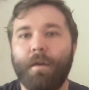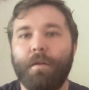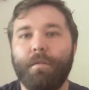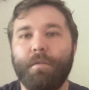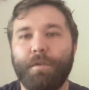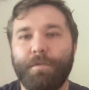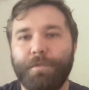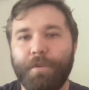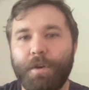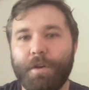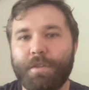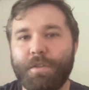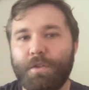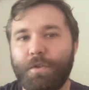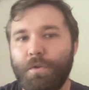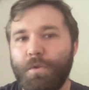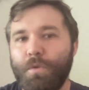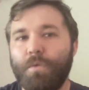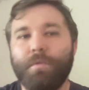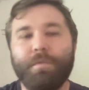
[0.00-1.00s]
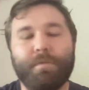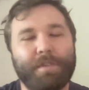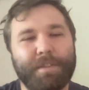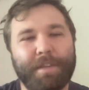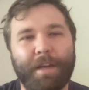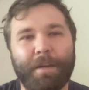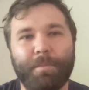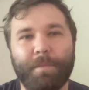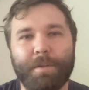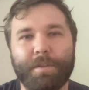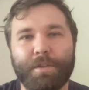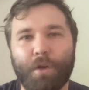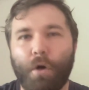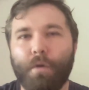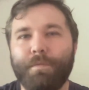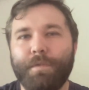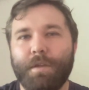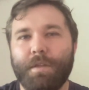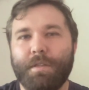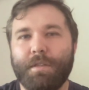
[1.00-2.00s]
the first two segments
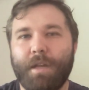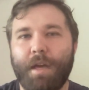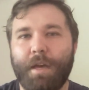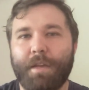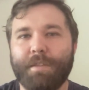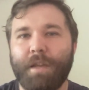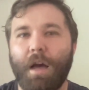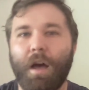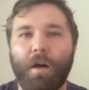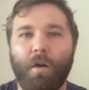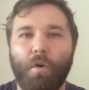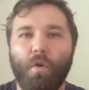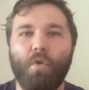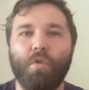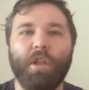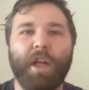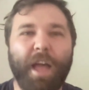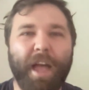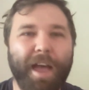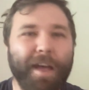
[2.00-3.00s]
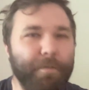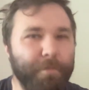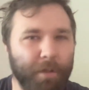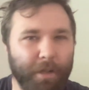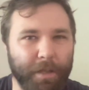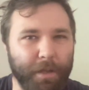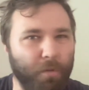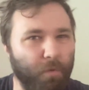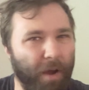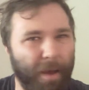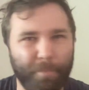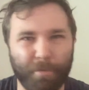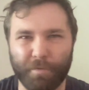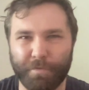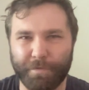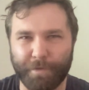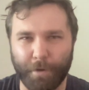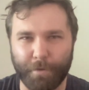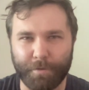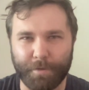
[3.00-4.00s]
of this text are all heavily
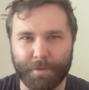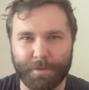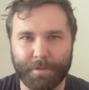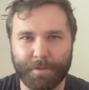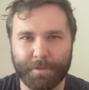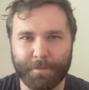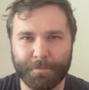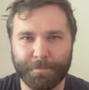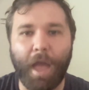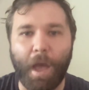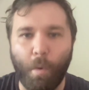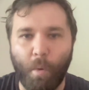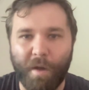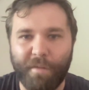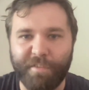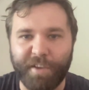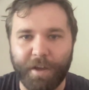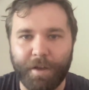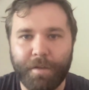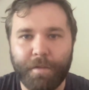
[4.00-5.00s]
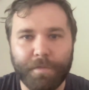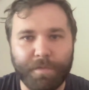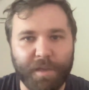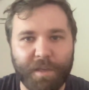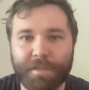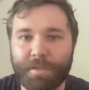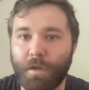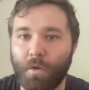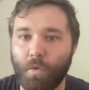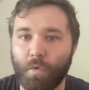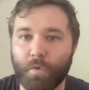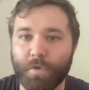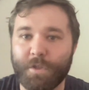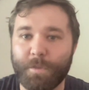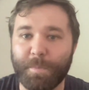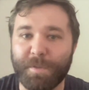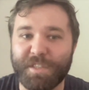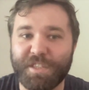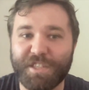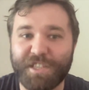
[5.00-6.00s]
grapple-focused. However, these are all
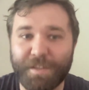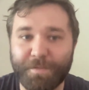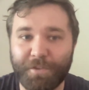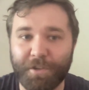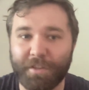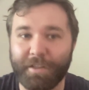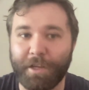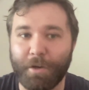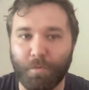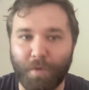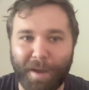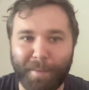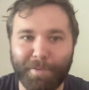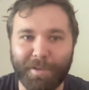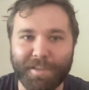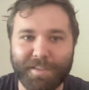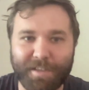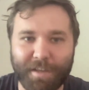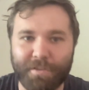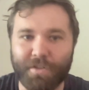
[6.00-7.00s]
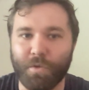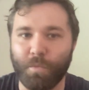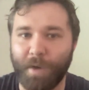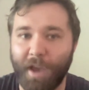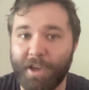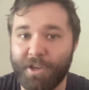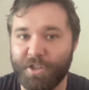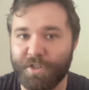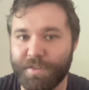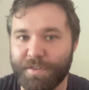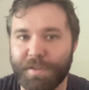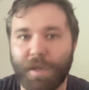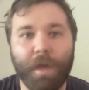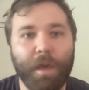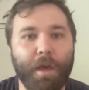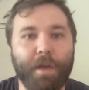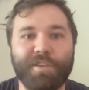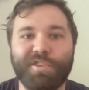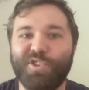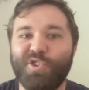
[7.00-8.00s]
specifically grappling situations,
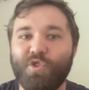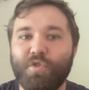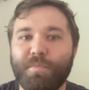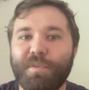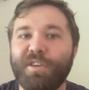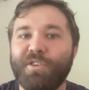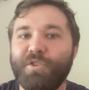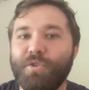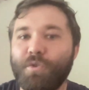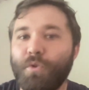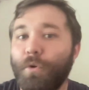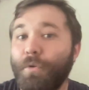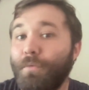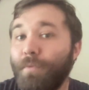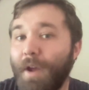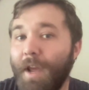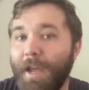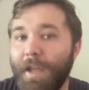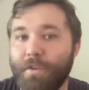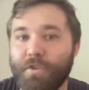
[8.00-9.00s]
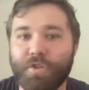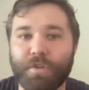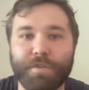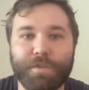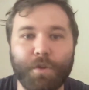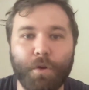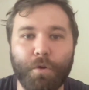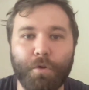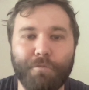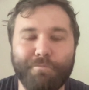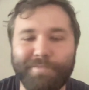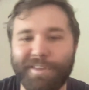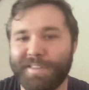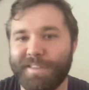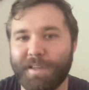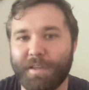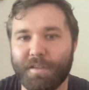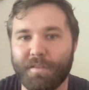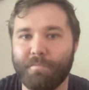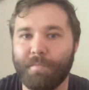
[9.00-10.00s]
assuming short range, so this
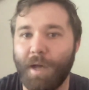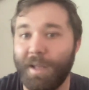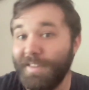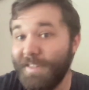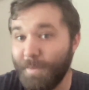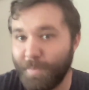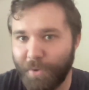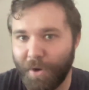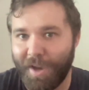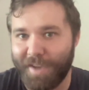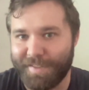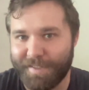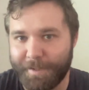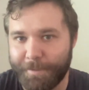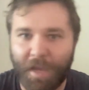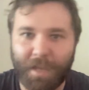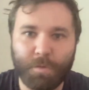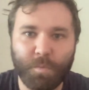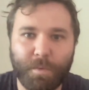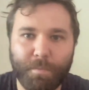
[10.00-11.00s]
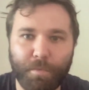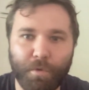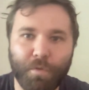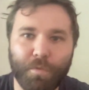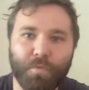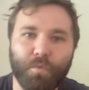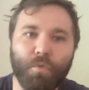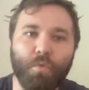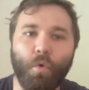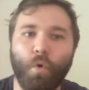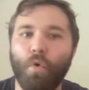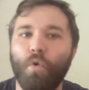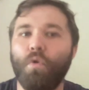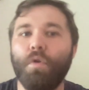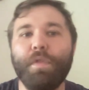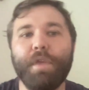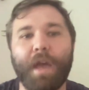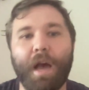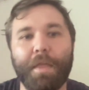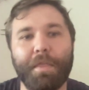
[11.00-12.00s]
is unsurprising. As we move through
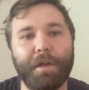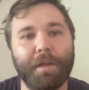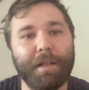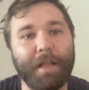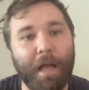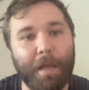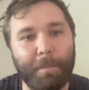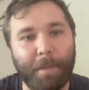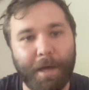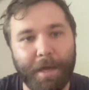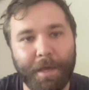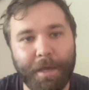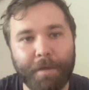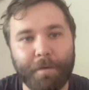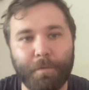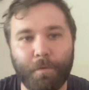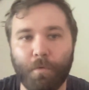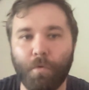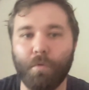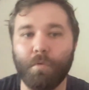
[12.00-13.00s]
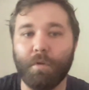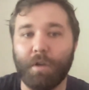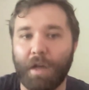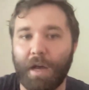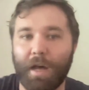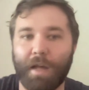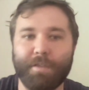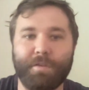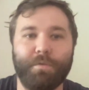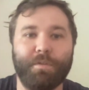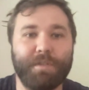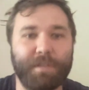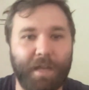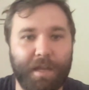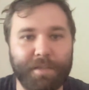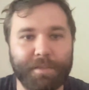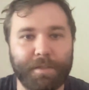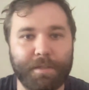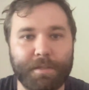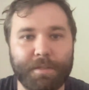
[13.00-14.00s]
all the other kamae, or guards or
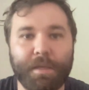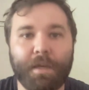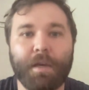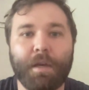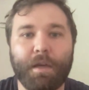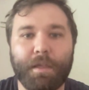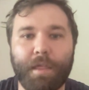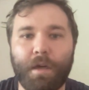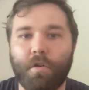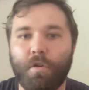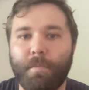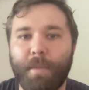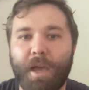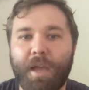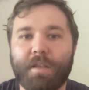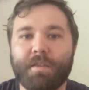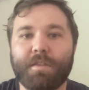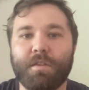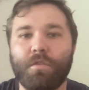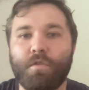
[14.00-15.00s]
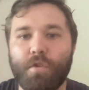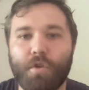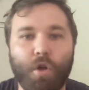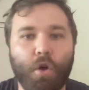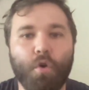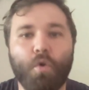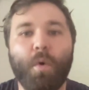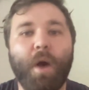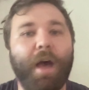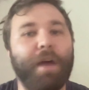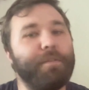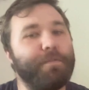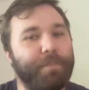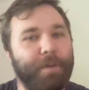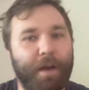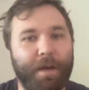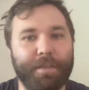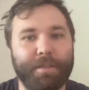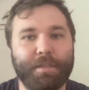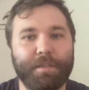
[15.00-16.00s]
stances, there remains no
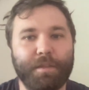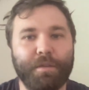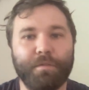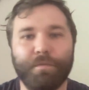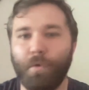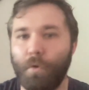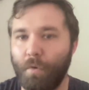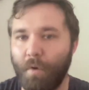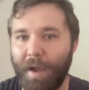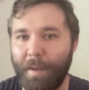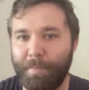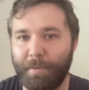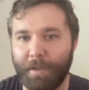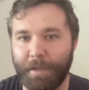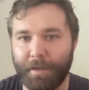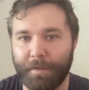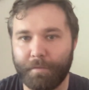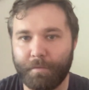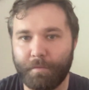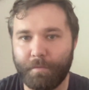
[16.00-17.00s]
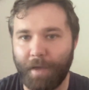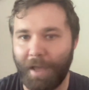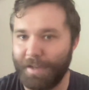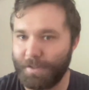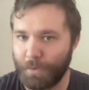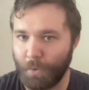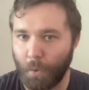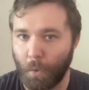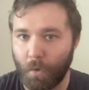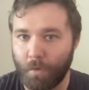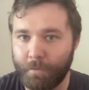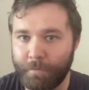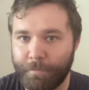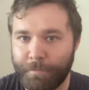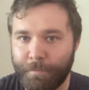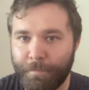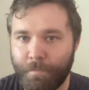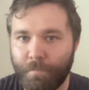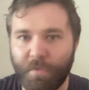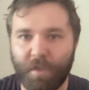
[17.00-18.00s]
advice for grappling at all.
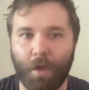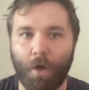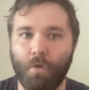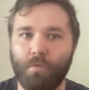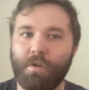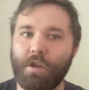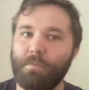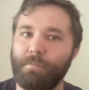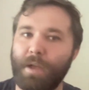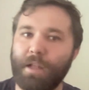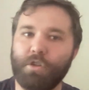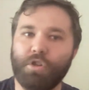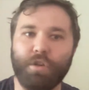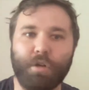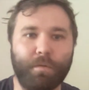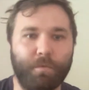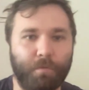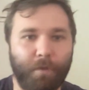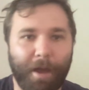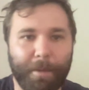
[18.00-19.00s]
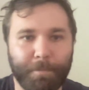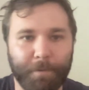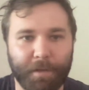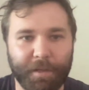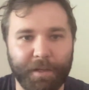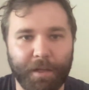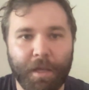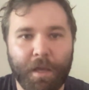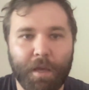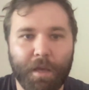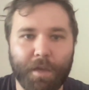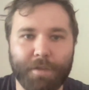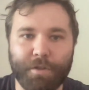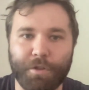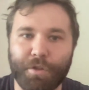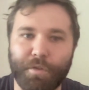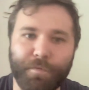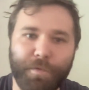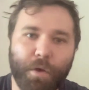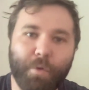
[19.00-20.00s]
The only mention of grappling is
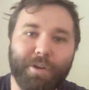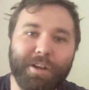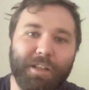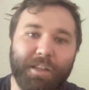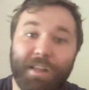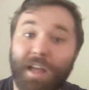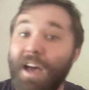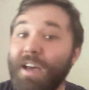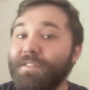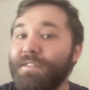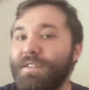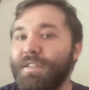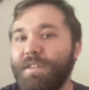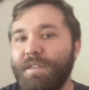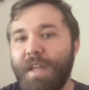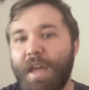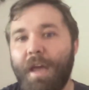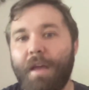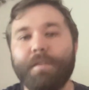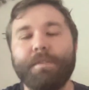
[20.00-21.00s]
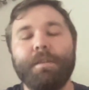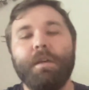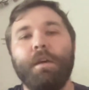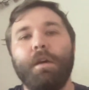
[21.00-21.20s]
on the very last stance,